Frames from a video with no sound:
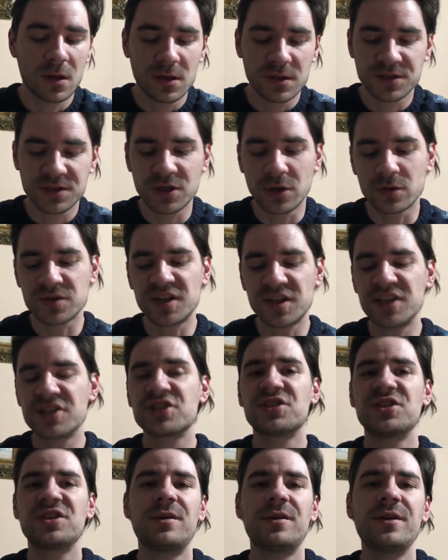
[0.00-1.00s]
So
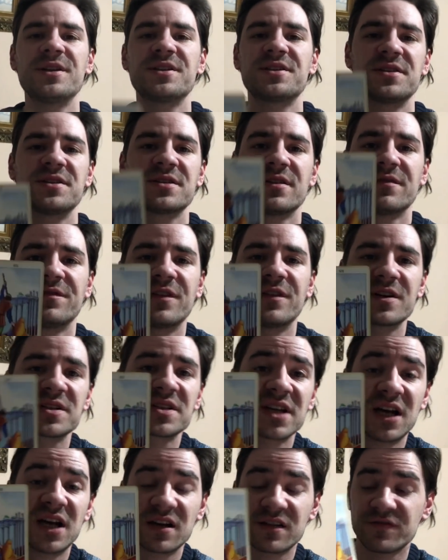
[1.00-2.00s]
Sagittarius is the first
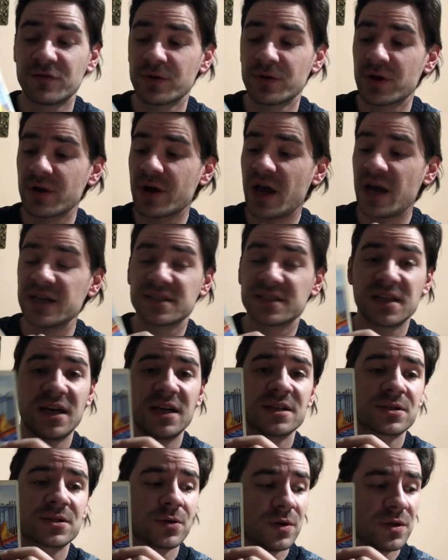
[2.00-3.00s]
card for you guys that
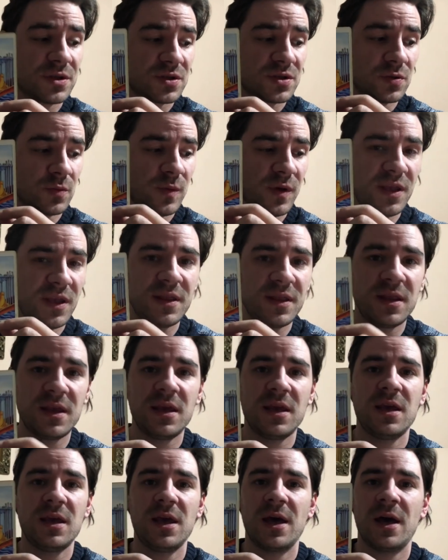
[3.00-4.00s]
is going to be
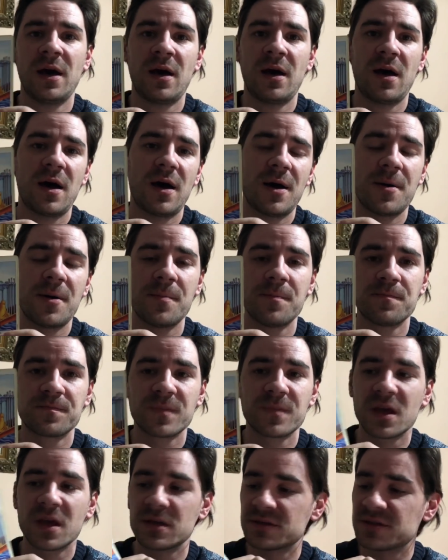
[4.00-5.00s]
the um,
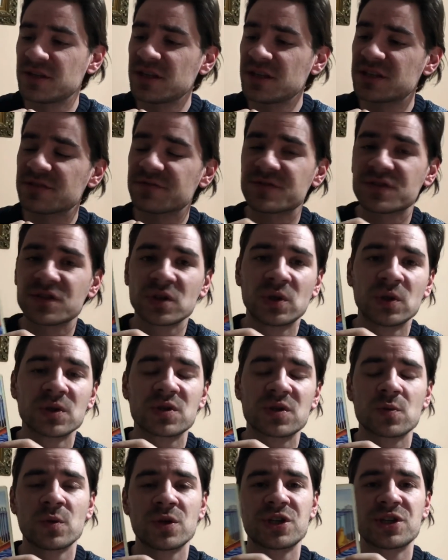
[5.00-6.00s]
Six of
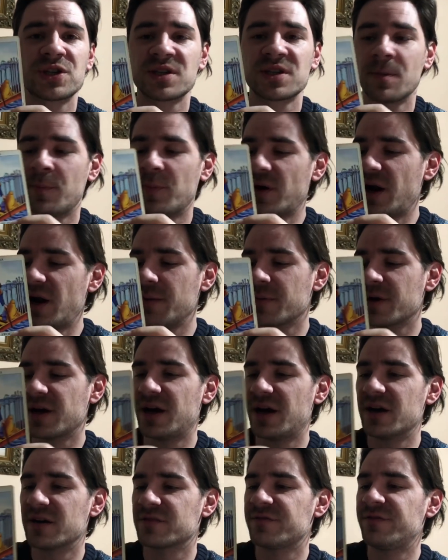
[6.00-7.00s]
Swords, which is the prime
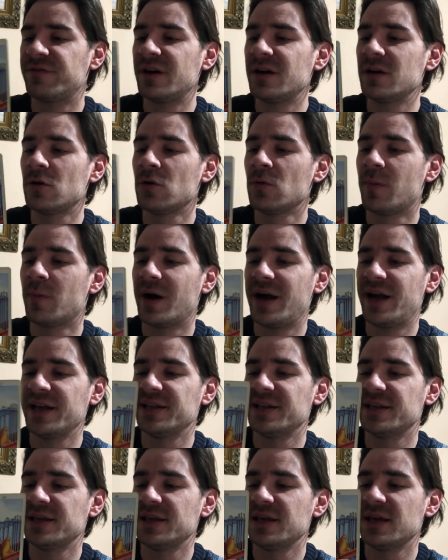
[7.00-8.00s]
card, followed by
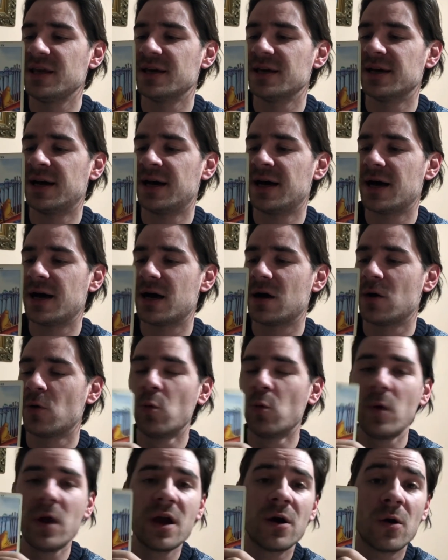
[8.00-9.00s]
the uh,
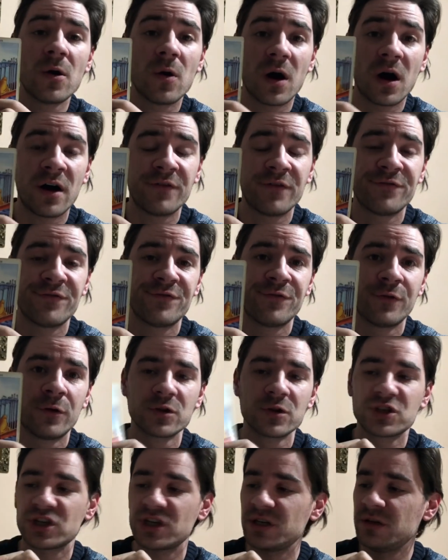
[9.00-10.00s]
Wheel of
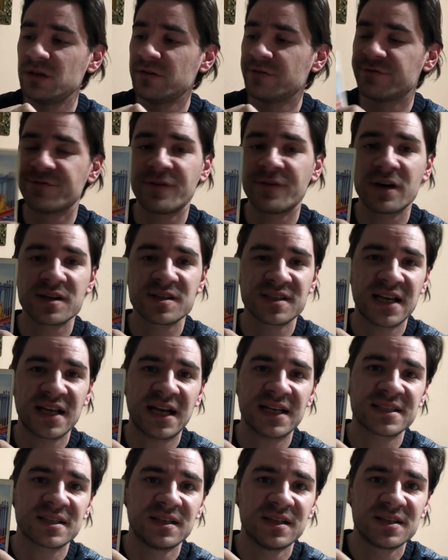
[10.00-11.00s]
Fortune, first
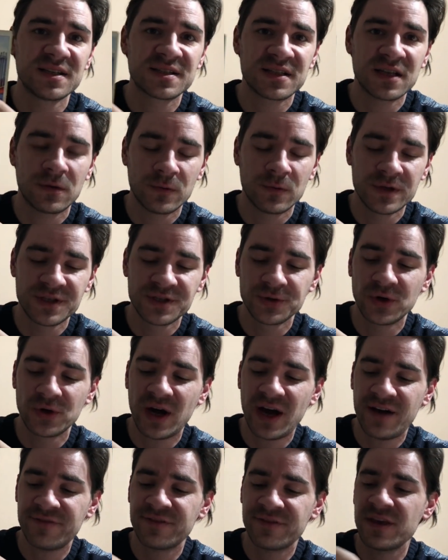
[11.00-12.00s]
catalyst that we do
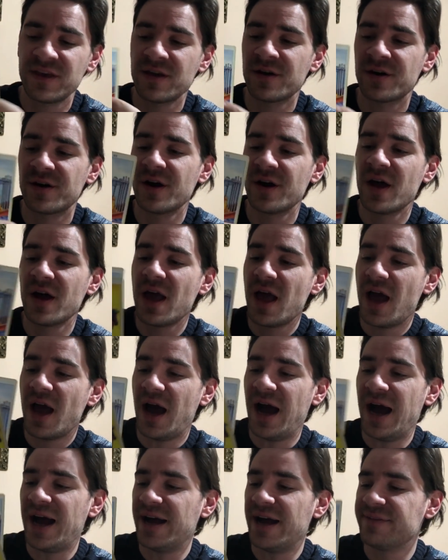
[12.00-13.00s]
have here.
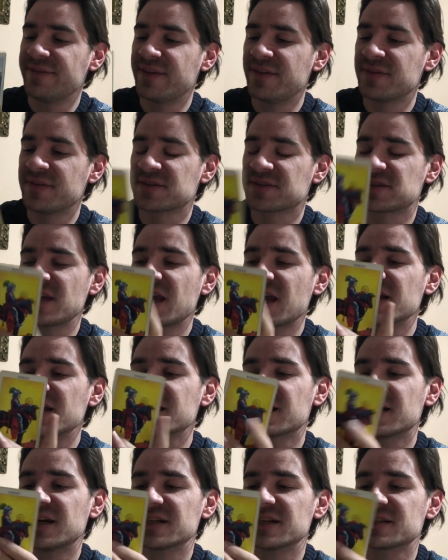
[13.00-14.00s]
And then the
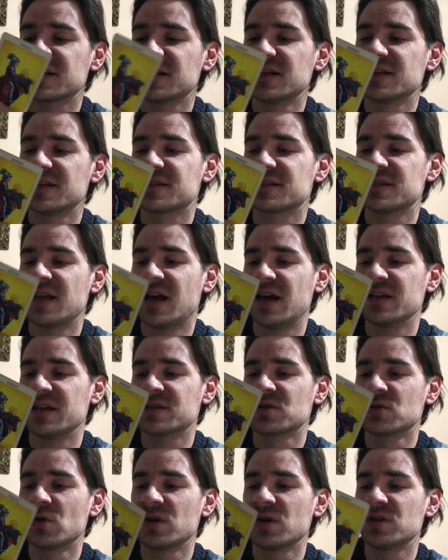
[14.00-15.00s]
second catalyst that is
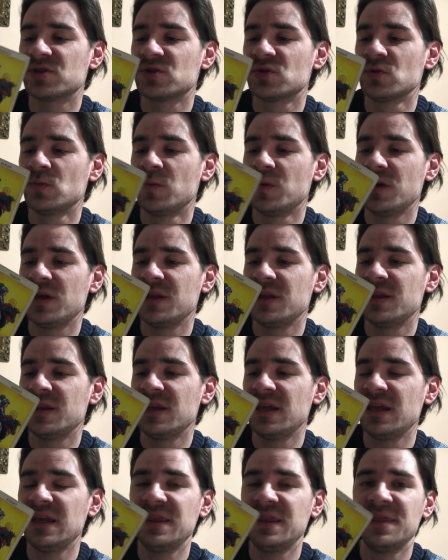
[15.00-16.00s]
going to be
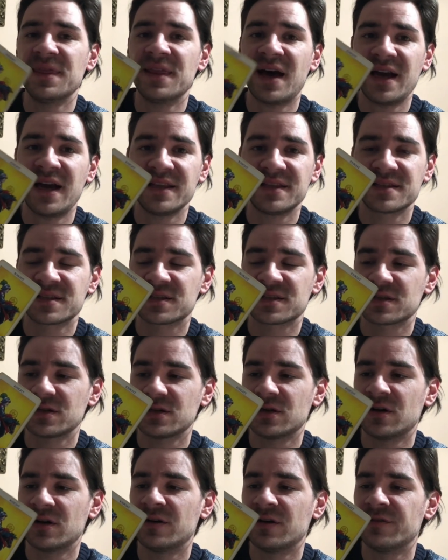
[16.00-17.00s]
the Knight
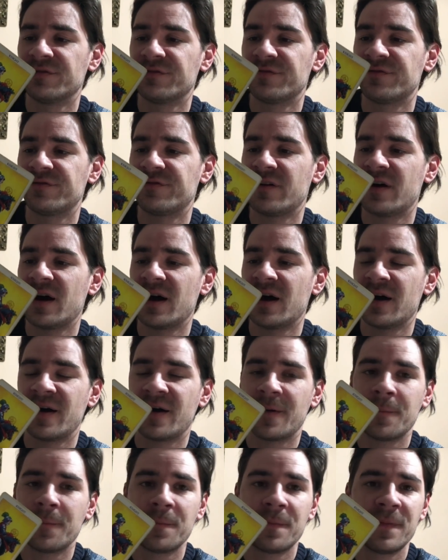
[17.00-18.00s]
of
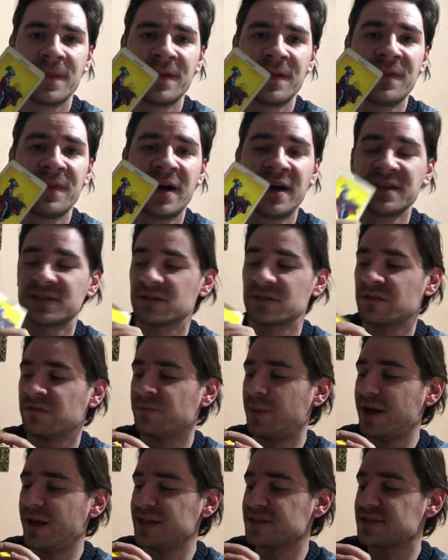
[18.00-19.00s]
uh, the Knight of
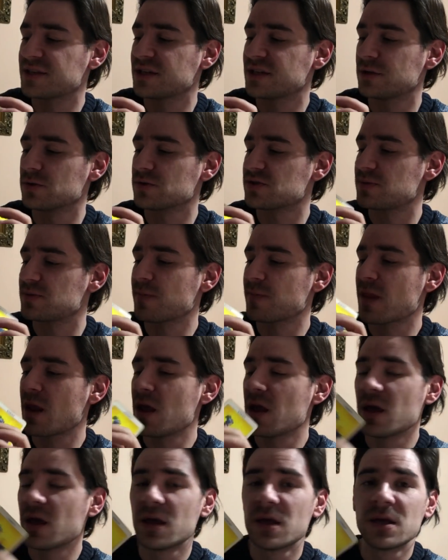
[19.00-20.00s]
Pentacles.
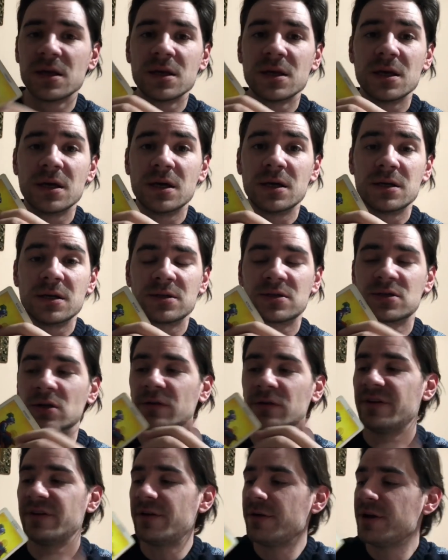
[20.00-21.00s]
So
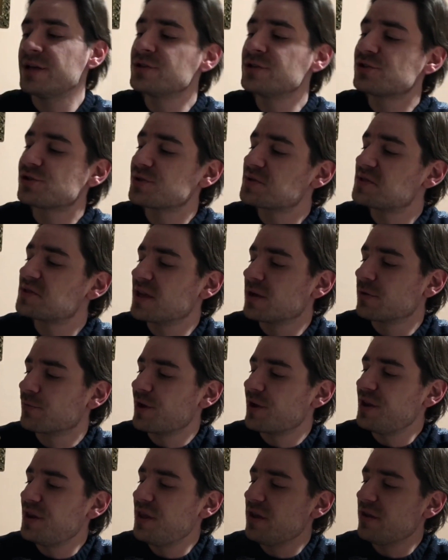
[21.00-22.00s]
very interesting
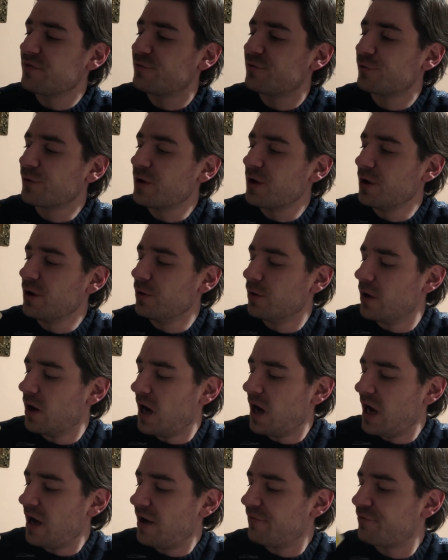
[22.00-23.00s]
reading for you
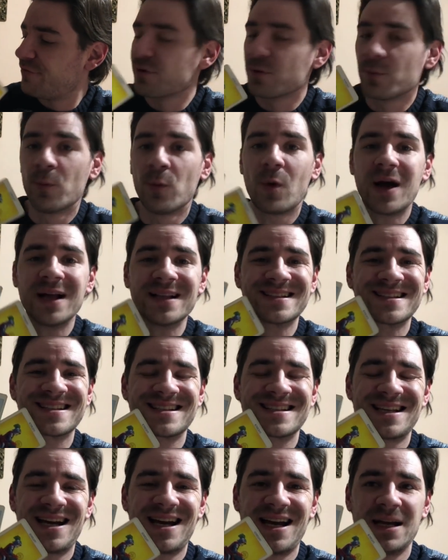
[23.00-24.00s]
uh, from one
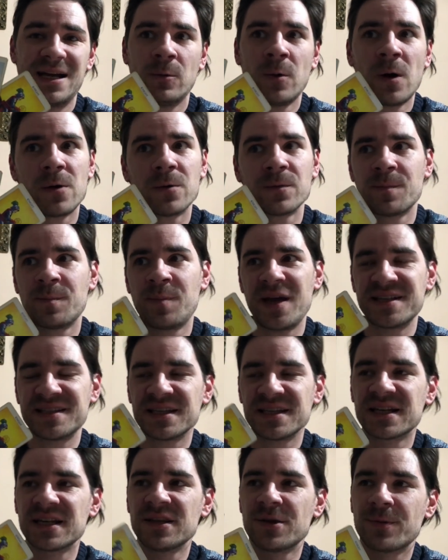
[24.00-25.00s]
side. Well,
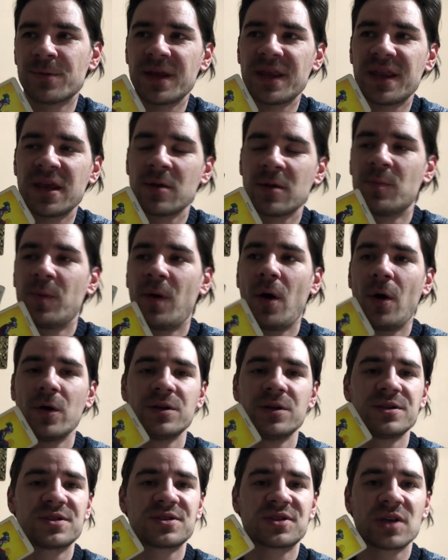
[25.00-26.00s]
basically the reading
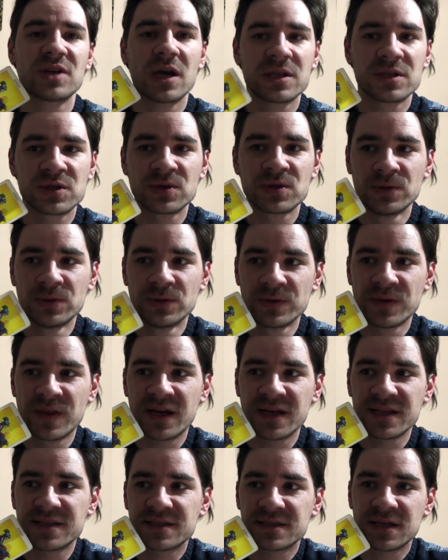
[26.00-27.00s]
points to
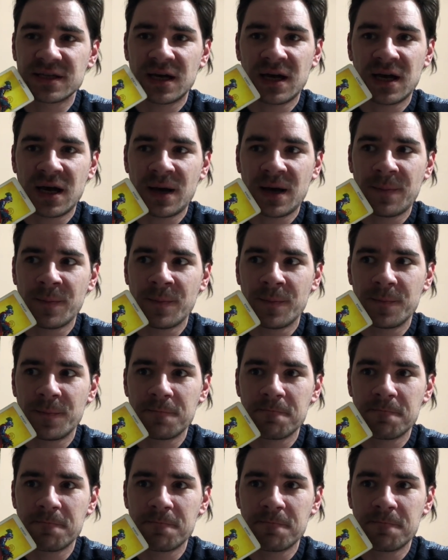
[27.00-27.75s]
that um,